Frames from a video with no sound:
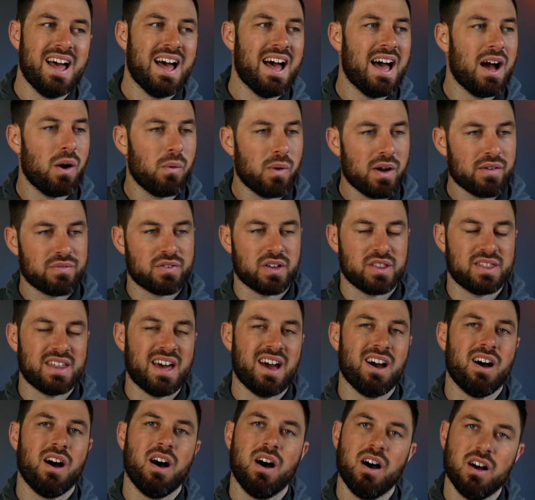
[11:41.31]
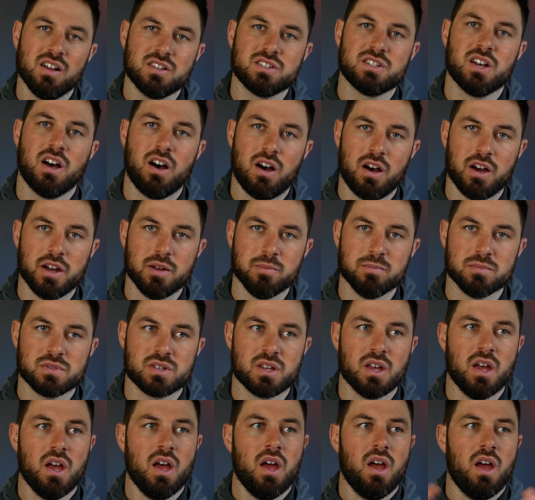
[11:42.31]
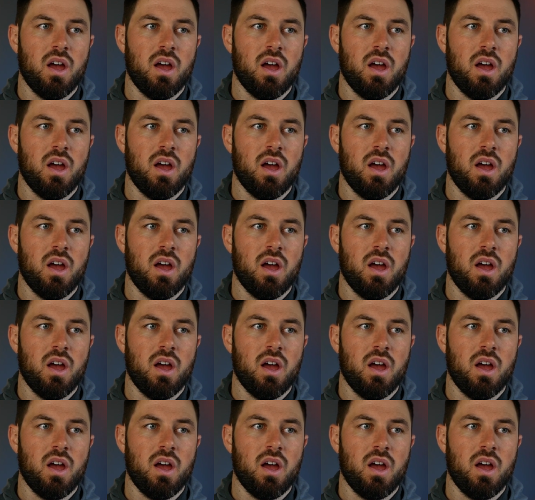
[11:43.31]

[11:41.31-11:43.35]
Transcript: However, there are times